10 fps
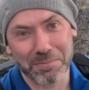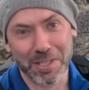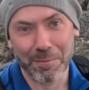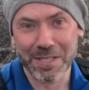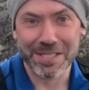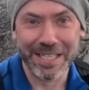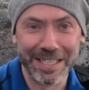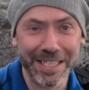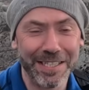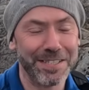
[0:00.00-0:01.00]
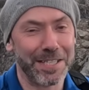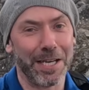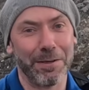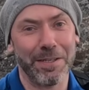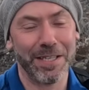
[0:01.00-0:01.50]
some comments lately,
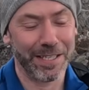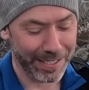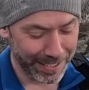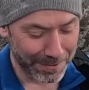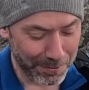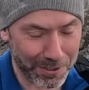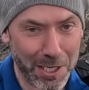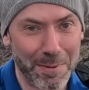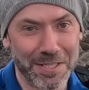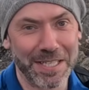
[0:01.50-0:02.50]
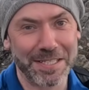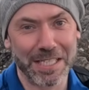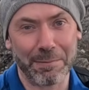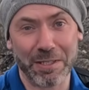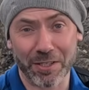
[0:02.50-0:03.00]
so if you want to comment on this,
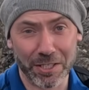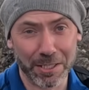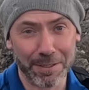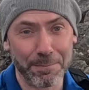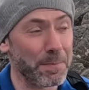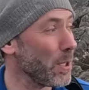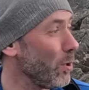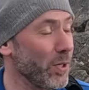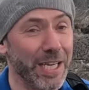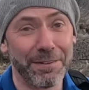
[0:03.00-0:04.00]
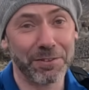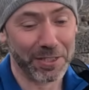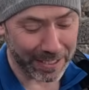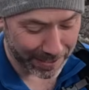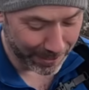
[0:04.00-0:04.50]
tell me you're going to do it, or you have done
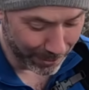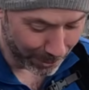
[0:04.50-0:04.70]
it,